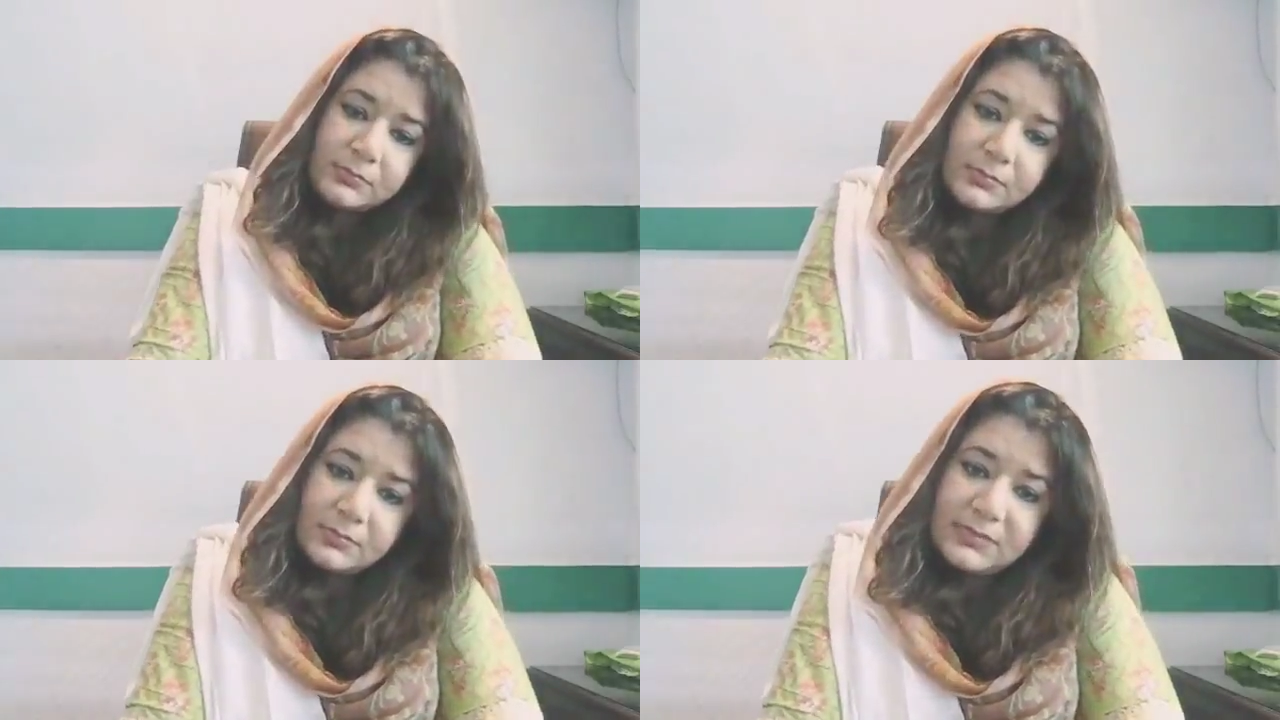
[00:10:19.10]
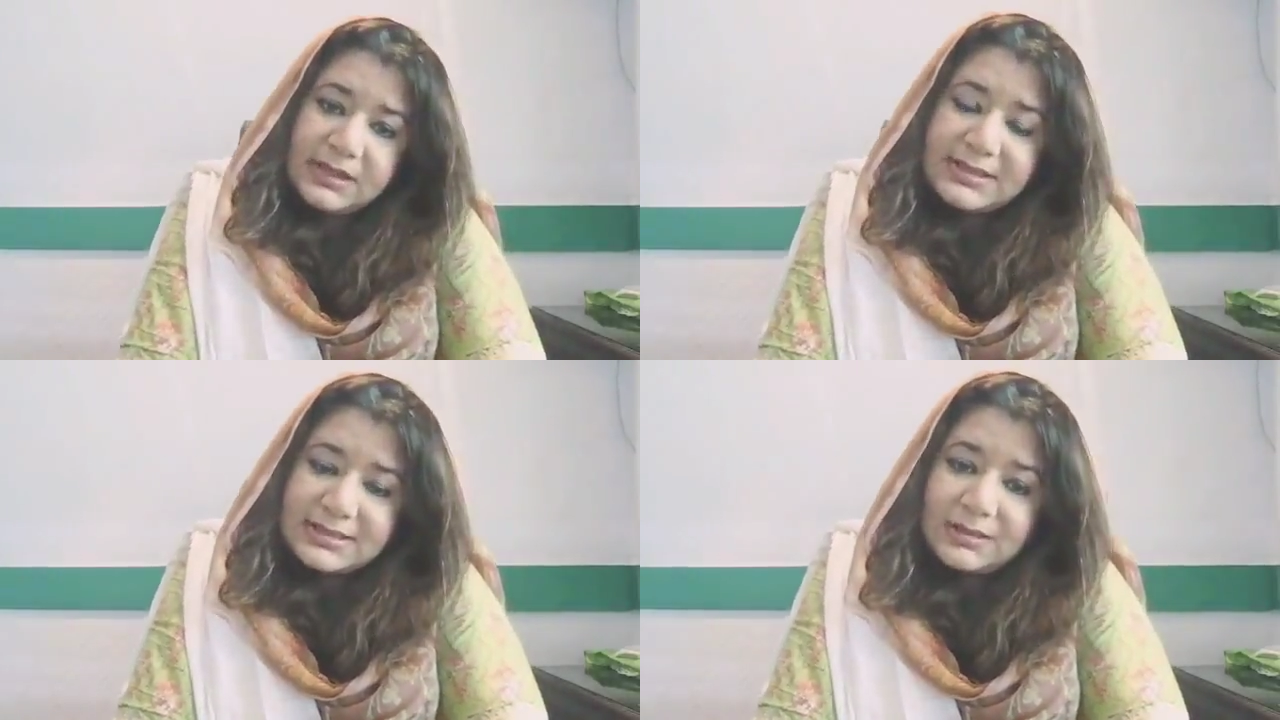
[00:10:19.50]

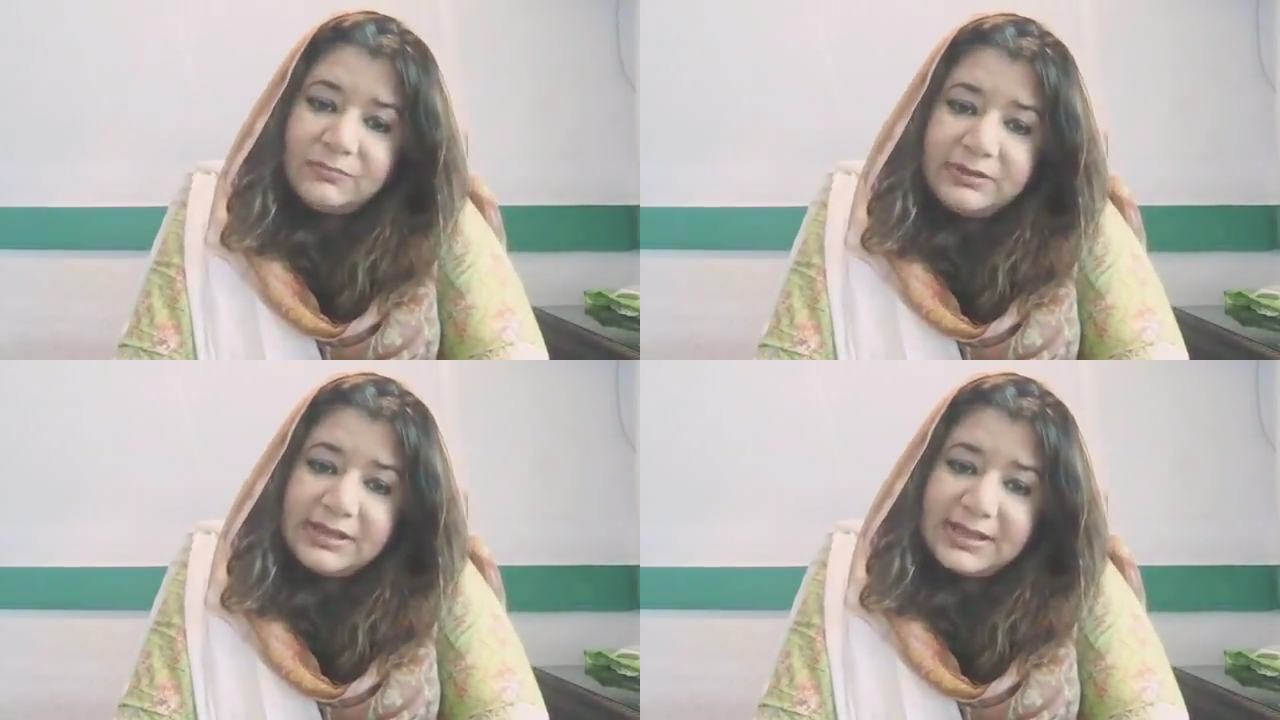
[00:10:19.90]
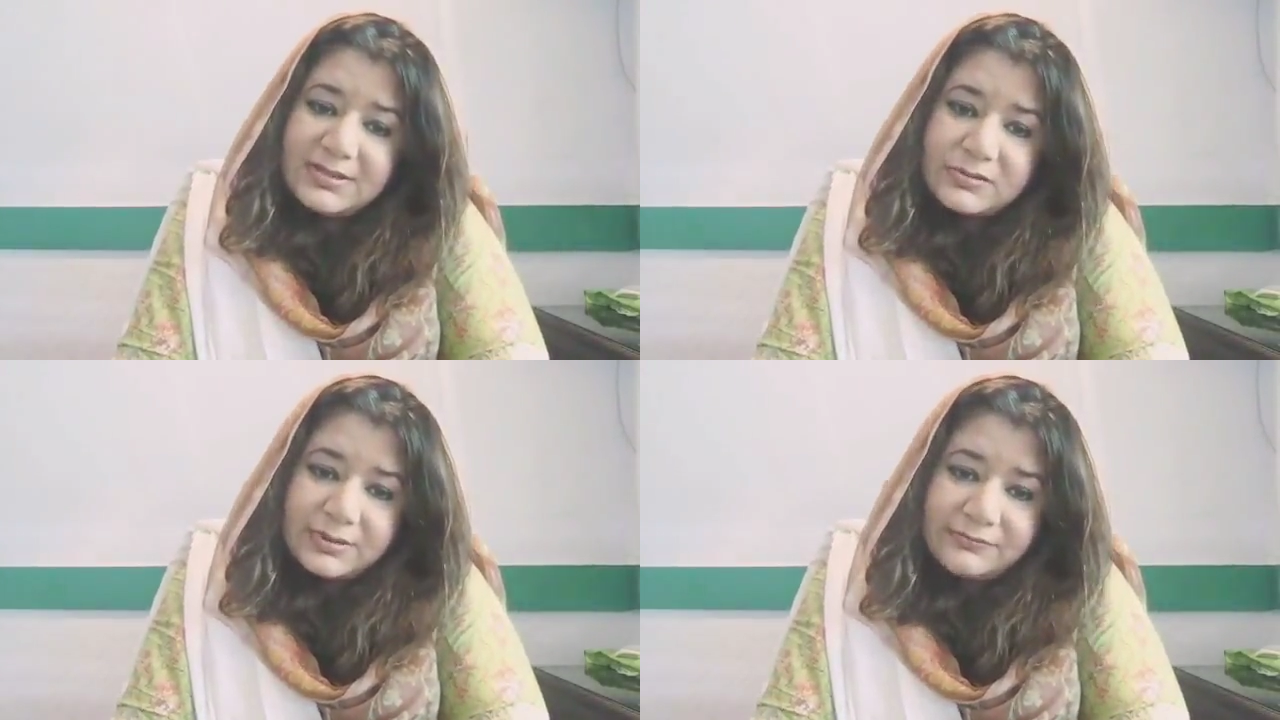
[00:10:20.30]
that someone has
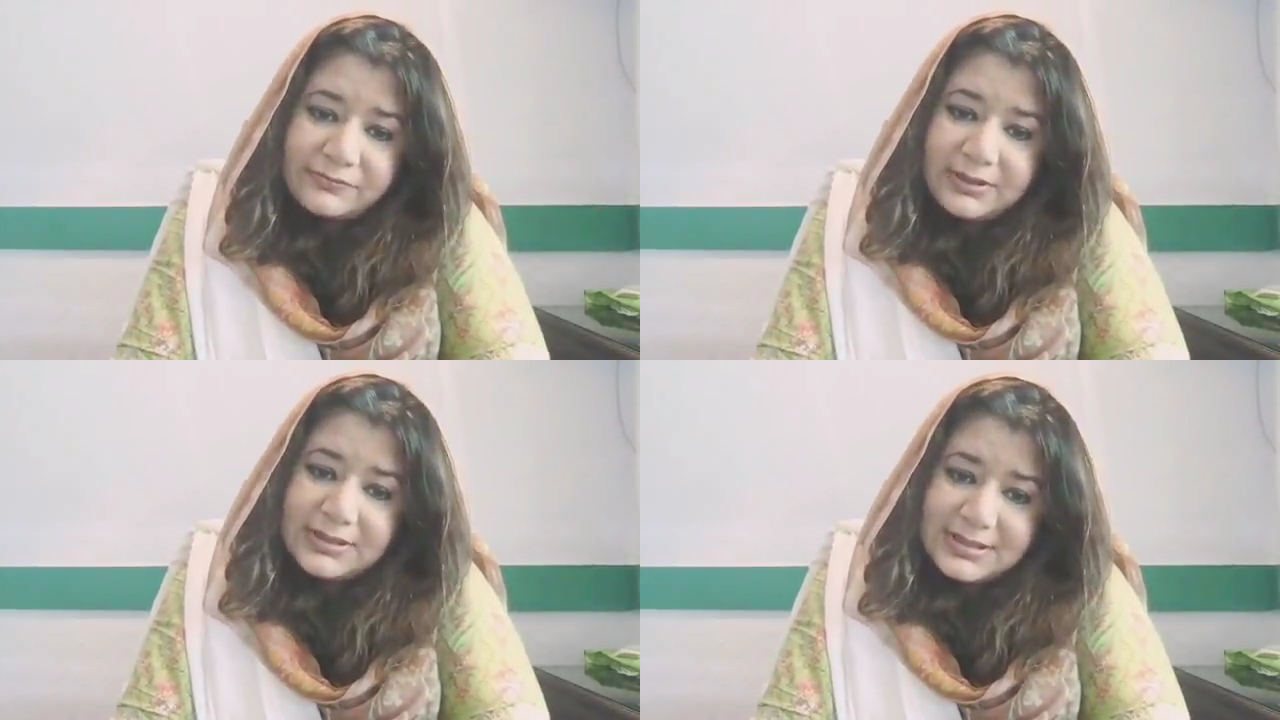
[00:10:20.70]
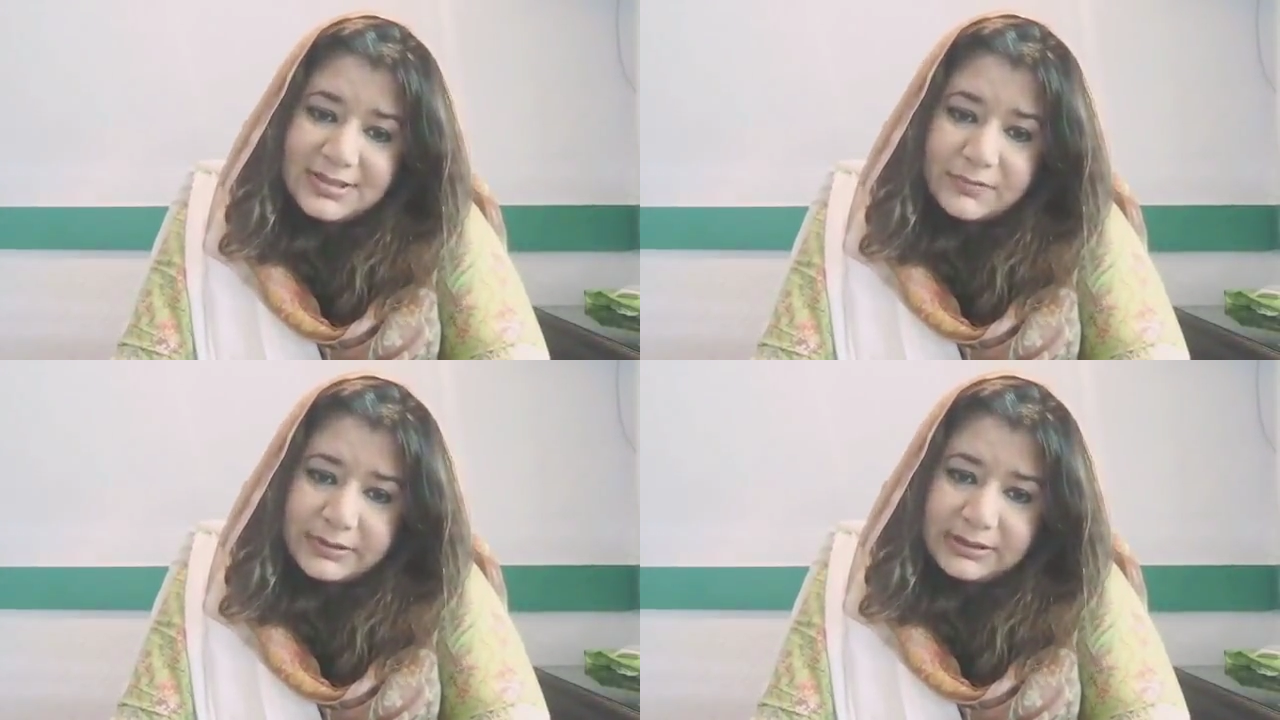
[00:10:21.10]
to confront
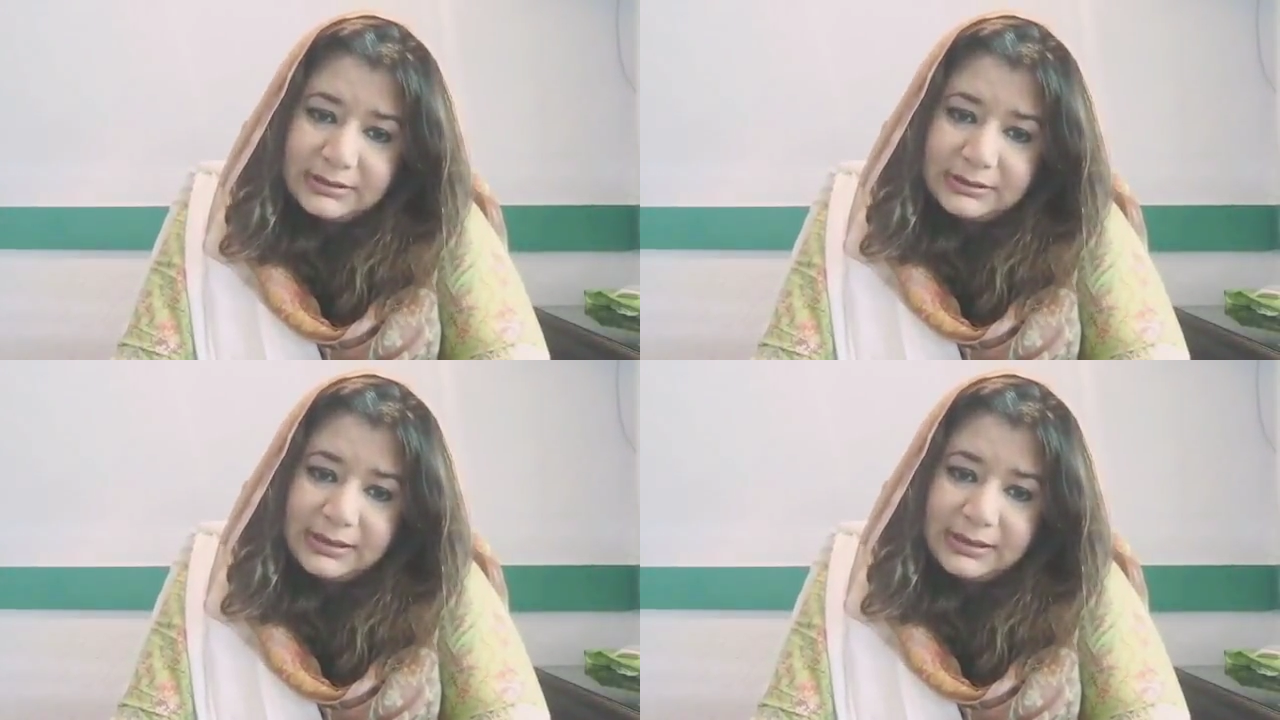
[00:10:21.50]
Israel.